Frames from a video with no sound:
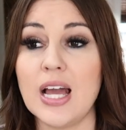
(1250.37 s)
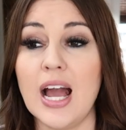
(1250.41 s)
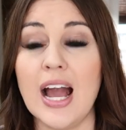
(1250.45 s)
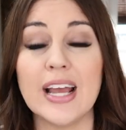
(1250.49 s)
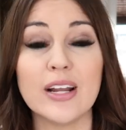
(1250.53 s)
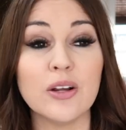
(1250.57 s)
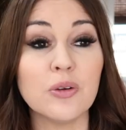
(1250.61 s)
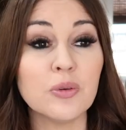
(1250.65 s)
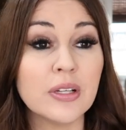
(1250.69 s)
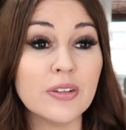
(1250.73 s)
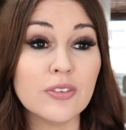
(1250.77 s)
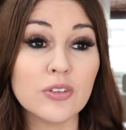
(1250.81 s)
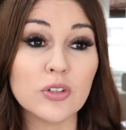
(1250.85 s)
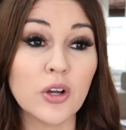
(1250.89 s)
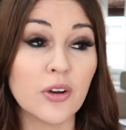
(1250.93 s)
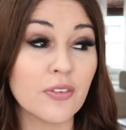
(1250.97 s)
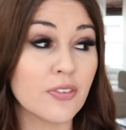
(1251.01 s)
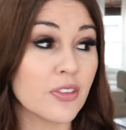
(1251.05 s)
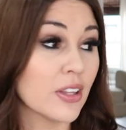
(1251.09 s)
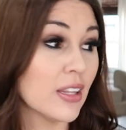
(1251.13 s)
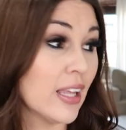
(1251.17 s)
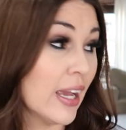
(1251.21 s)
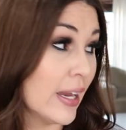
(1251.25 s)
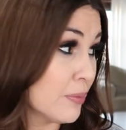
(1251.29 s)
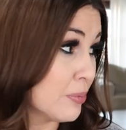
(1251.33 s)
I don't even know if
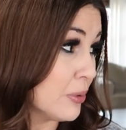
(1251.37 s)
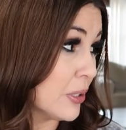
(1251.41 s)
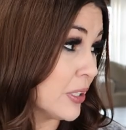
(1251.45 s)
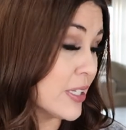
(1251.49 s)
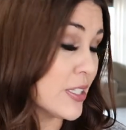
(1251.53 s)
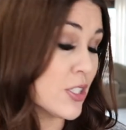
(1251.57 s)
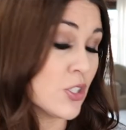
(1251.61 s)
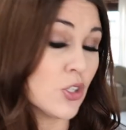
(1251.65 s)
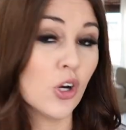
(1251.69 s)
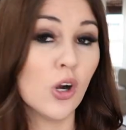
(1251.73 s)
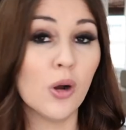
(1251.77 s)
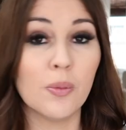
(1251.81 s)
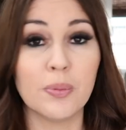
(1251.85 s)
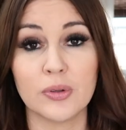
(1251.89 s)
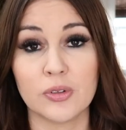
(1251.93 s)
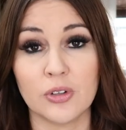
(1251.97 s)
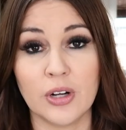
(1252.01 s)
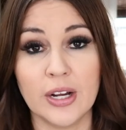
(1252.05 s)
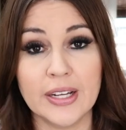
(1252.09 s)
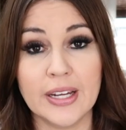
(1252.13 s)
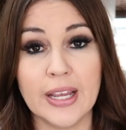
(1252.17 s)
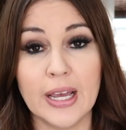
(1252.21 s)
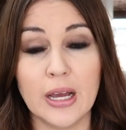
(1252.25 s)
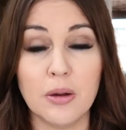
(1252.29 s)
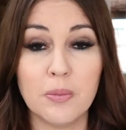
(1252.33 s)
the libraries are open
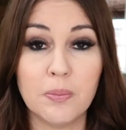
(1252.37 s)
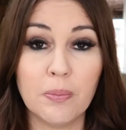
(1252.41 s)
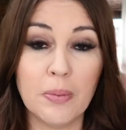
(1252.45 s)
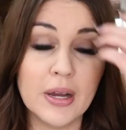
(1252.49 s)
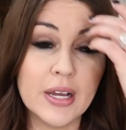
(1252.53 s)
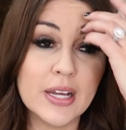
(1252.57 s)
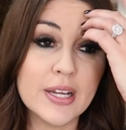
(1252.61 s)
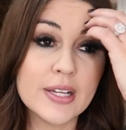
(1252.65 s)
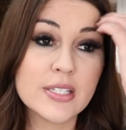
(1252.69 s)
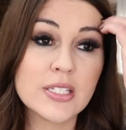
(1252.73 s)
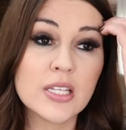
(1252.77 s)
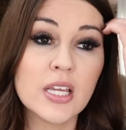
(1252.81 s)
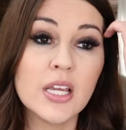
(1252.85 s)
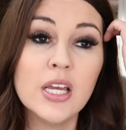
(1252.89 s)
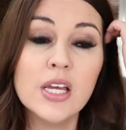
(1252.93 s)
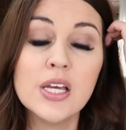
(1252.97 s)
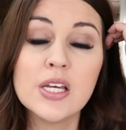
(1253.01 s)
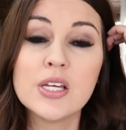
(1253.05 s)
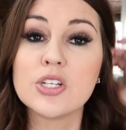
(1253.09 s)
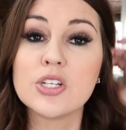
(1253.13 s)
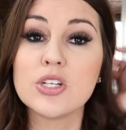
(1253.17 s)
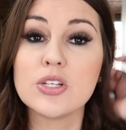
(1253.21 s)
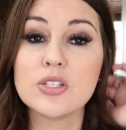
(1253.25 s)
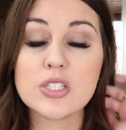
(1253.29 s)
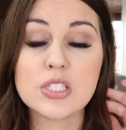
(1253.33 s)
right now, but
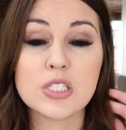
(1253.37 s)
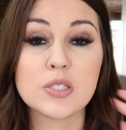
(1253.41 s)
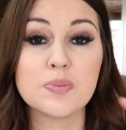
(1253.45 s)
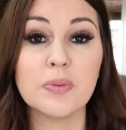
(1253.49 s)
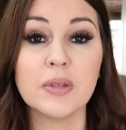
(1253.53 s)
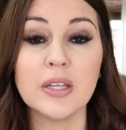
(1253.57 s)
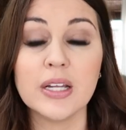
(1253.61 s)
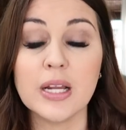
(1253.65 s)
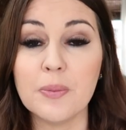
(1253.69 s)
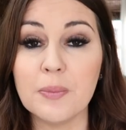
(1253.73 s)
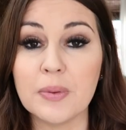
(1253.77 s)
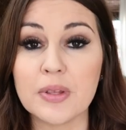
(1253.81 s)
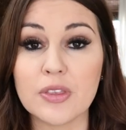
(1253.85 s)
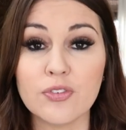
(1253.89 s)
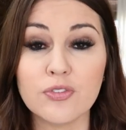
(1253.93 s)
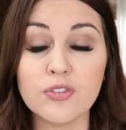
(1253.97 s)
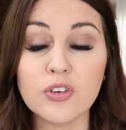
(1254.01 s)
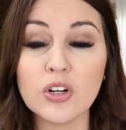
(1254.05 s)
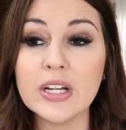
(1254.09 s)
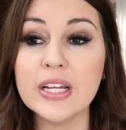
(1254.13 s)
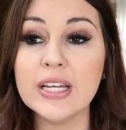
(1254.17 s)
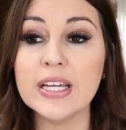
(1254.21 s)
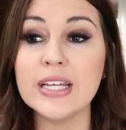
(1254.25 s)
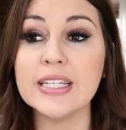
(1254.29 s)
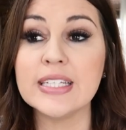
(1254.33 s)
split it with
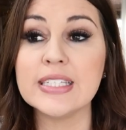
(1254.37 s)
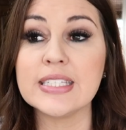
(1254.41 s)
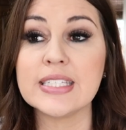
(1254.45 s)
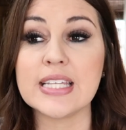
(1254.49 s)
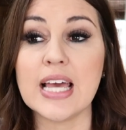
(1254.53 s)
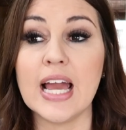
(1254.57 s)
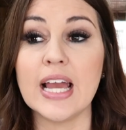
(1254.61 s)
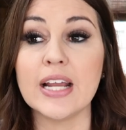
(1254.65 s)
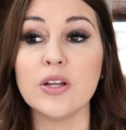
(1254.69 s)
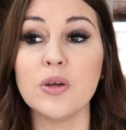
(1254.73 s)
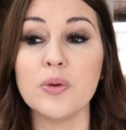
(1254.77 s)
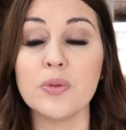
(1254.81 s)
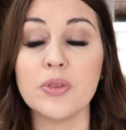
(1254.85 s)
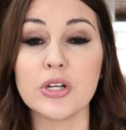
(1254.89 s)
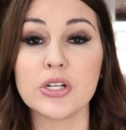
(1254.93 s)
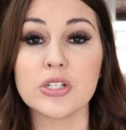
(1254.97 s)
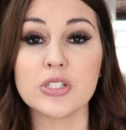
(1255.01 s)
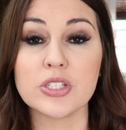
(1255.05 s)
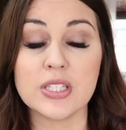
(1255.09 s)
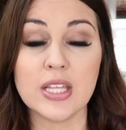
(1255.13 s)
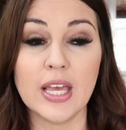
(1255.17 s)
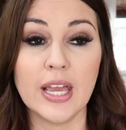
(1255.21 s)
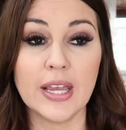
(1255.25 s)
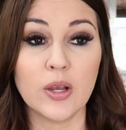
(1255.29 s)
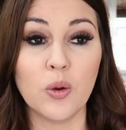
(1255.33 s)
friends. I know
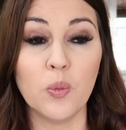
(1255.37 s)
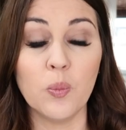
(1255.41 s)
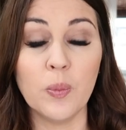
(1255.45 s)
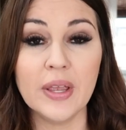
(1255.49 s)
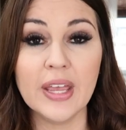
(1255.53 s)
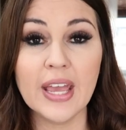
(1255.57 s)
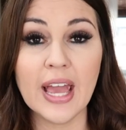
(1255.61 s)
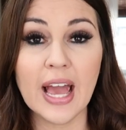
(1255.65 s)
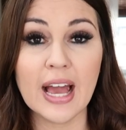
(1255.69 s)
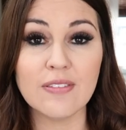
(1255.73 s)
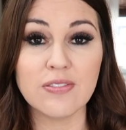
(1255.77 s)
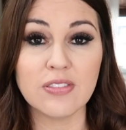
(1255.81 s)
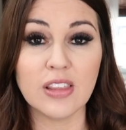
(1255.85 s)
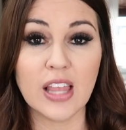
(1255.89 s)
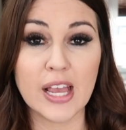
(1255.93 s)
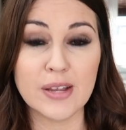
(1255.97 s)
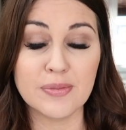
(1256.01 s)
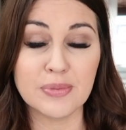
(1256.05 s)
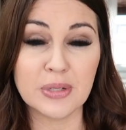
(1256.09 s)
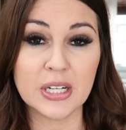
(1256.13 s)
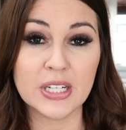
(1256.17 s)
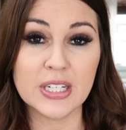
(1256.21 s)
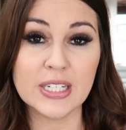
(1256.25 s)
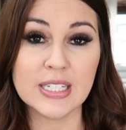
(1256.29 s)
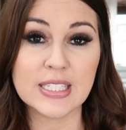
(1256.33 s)
there's like, we have
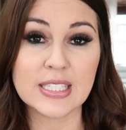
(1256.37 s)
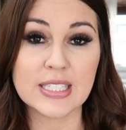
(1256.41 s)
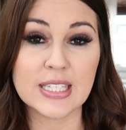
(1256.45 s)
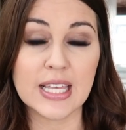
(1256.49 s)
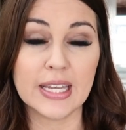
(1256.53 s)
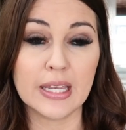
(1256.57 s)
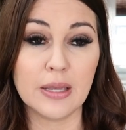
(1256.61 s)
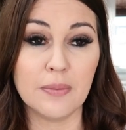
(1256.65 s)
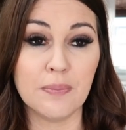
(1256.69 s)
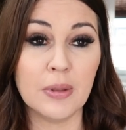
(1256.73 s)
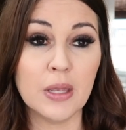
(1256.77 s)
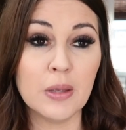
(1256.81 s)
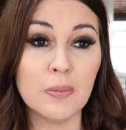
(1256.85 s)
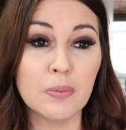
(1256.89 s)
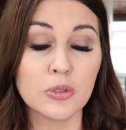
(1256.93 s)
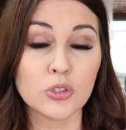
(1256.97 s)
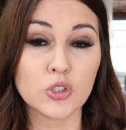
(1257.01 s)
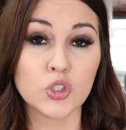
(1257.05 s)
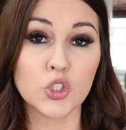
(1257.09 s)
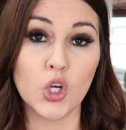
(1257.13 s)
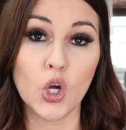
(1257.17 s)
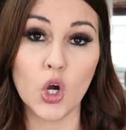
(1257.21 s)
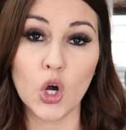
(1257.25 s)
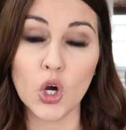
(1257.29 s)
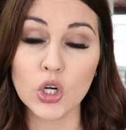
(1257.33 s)
libraries like in
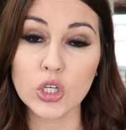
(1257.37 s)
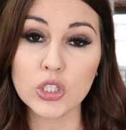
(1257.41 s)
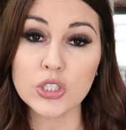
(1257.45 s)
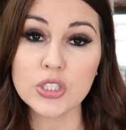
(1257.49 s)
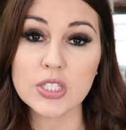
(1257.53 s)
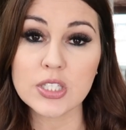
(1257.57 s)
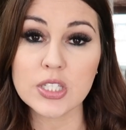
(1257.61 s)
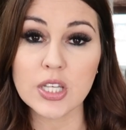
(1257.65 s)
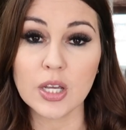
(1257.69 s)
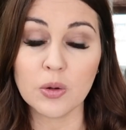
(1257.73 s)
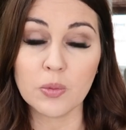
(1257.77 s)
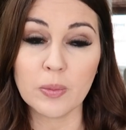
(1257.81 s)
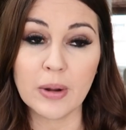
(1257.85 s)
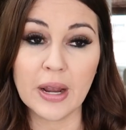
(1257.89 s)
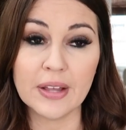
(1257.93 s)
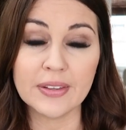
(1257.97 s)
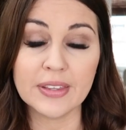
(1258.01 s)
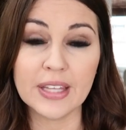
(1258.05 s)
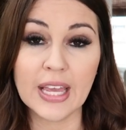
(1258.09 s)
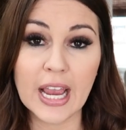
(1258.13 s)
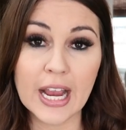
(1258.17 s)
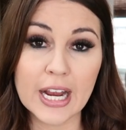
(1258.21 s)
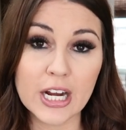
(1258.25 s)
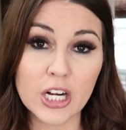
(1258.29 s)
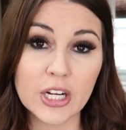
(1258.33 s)
people's yards around
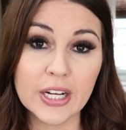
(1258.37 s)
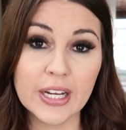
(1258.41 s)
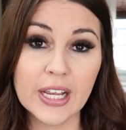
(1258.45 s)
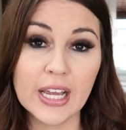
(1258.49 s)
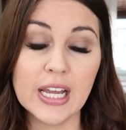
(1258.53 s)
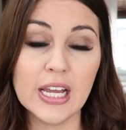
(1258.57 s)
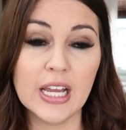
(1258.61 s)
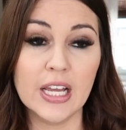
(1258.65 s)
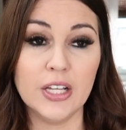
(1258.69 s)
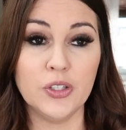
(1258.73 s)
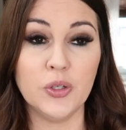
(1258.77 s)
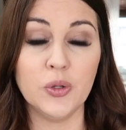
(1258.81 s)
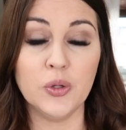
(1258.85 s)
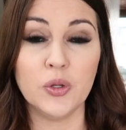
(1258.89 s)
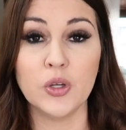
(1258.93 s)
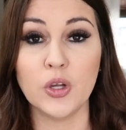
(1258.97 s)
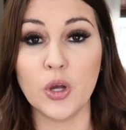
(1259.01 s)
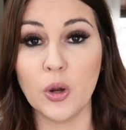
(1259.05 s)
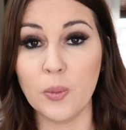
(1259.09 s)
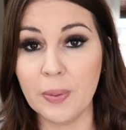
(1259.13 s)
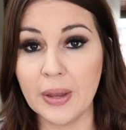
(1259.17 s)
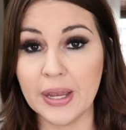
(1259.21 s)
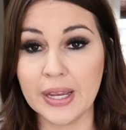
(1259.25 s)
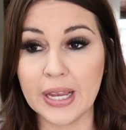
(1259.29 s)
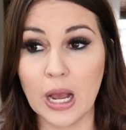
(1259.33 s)
the area and you can
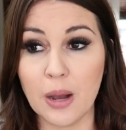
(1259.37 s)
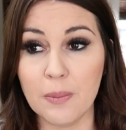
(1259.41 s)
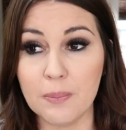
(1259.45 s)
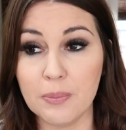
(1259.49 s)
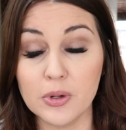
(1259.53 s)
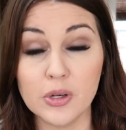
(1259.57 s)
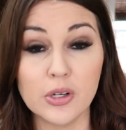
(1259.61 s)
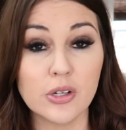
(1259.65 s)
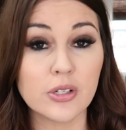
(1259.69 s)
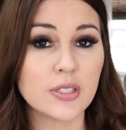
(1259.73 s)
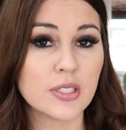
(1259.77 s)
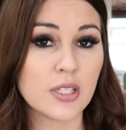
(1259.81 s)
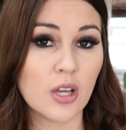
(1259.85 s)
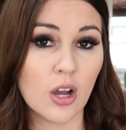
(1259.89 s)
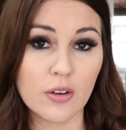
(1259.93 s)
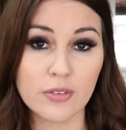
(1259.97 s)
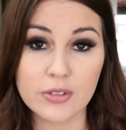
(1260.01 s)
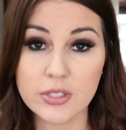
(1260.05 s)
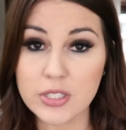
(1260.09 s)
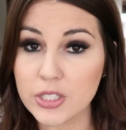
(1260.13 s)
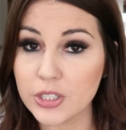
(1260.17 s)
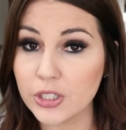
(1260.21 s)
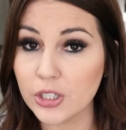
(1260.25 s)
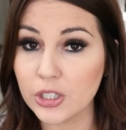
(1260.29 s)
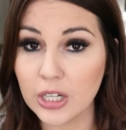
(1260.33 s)
go pick out books.
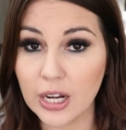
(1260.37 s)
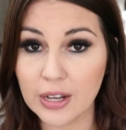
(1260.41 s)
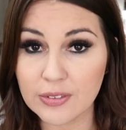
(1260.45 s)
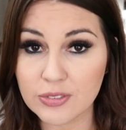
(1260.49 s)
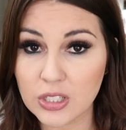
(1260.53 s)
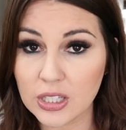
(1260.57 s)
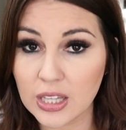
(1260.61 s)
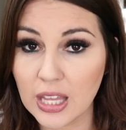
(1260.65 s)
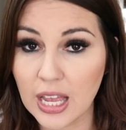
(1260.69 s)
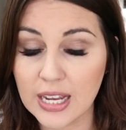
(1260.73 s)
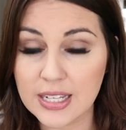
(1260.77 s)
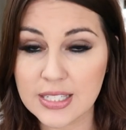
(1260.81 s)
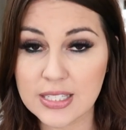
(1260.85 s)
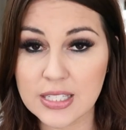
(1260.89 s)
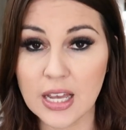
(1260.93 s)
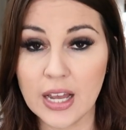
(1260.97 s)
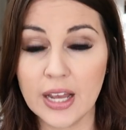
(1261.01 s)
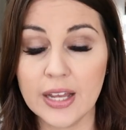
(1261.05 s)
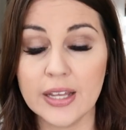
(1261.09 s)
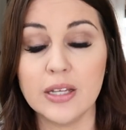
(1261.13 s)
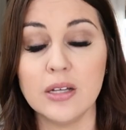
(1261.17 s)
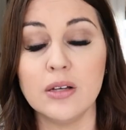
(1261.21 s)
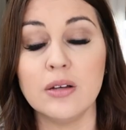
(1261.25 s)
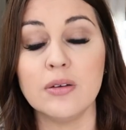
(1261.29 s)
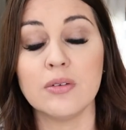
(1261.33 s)
Obviously you're gonna have
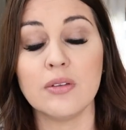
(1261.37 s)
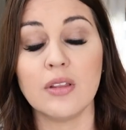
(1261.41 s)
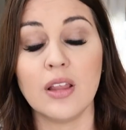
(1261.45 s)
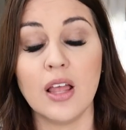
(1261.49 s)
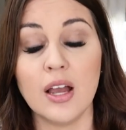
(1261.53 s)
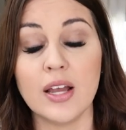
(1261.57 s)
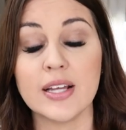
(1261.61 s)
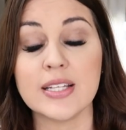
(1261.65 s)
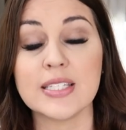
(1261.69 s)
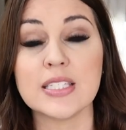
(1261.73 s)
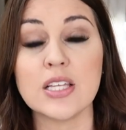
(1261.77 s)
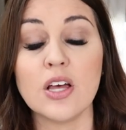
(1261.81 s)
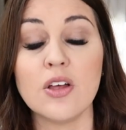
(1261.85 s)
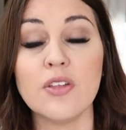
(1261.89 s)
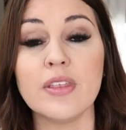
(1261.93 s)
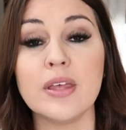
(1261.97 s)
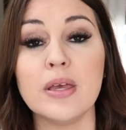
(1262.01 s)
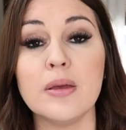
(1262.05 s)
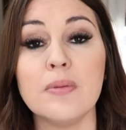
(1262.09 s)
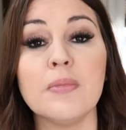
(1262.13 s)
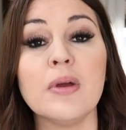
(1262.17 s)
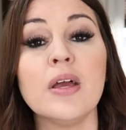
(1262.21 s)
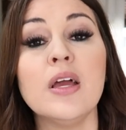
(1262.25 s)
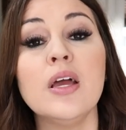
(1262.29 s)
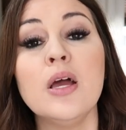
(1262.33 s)
to Lysol
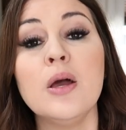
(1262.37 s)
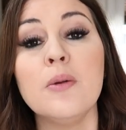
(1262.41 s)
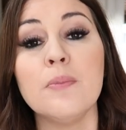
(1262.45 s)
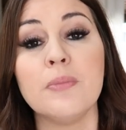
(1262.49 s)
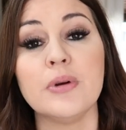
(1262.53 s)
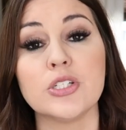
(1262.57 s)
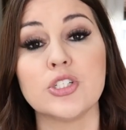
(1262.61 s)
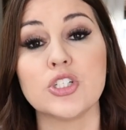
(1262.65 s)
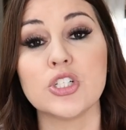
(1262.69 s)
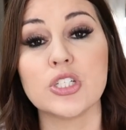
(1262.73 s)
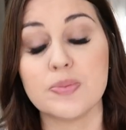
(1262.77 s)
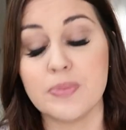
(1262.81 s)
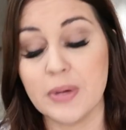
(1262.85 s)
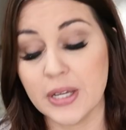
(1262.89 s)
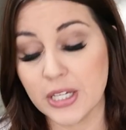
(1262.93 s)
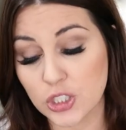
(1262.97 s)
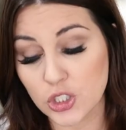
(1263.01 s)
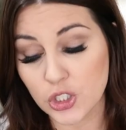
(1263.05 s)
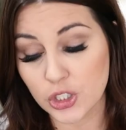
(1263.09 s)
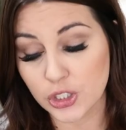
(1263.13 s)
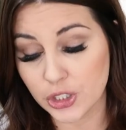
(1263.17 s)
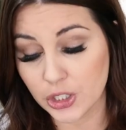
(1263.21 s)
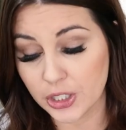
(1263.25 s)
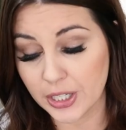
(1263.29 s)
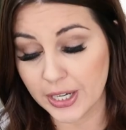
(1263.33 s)
them, but just make
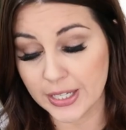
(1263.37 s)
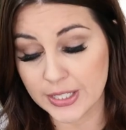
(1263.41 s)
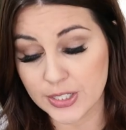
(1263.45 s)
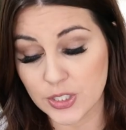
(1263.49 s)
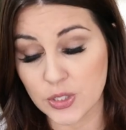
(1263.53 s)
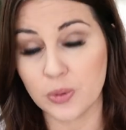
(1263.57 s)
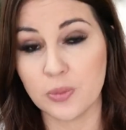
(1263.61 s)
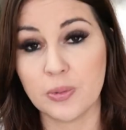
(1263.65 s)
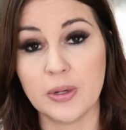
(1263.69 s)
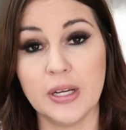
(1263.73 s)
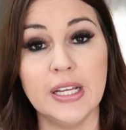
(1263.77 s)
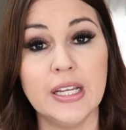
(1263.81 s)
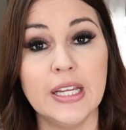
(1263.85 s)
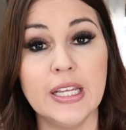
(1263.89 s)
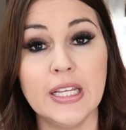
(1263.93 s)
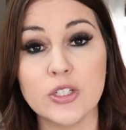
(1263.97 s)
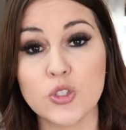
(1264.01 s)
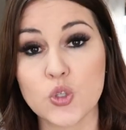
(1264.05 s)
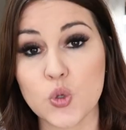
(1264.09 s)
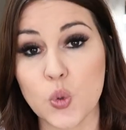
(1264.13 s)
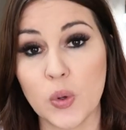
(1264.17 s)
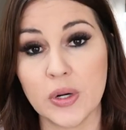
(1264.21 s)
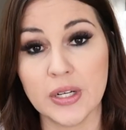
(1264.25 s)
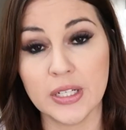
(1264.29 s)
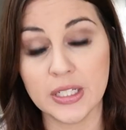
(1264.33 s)
sure your kids are reading
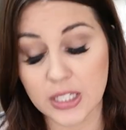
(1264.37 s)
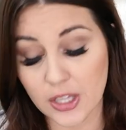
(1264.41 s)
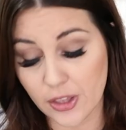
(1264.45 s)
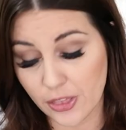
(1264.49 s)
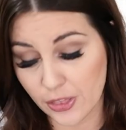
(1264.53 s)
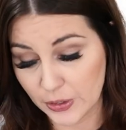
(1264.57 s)
20 to